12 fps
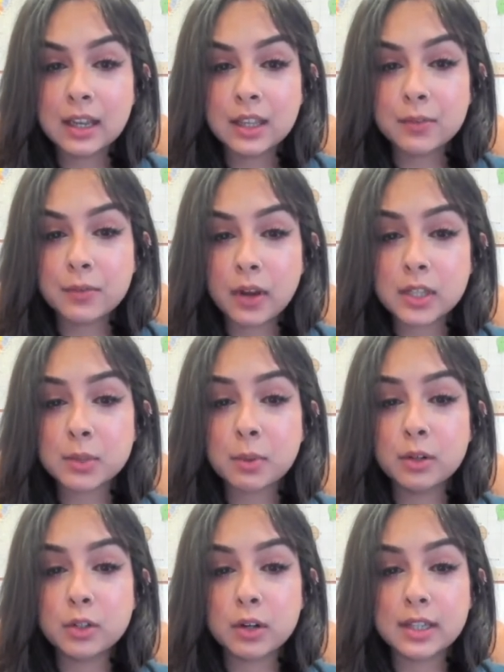The first
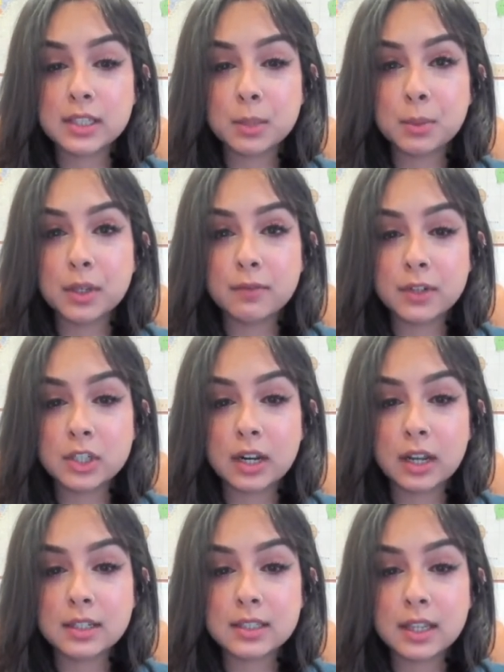one who tries to be a
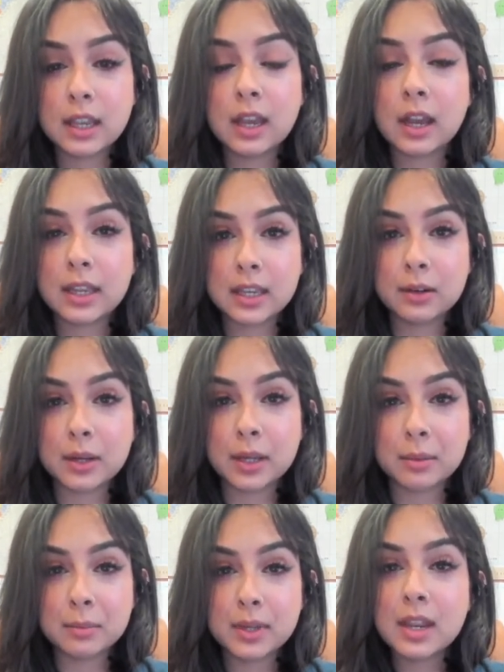vigilante, I kill
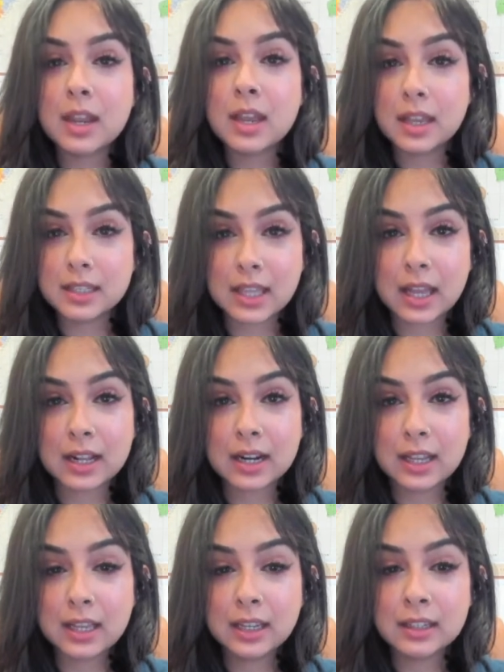him. Is that
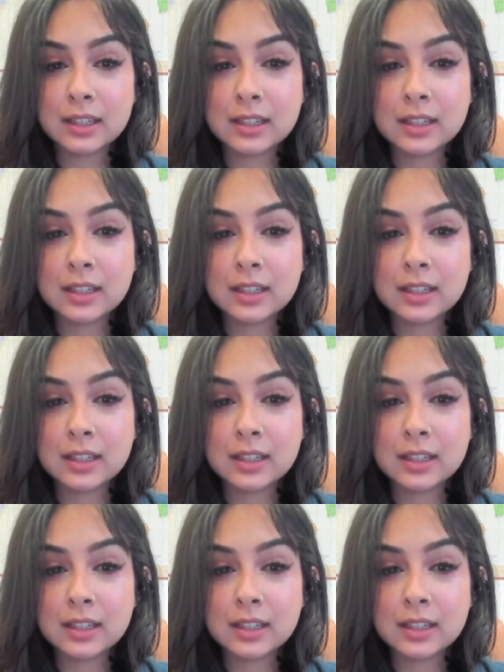clear?"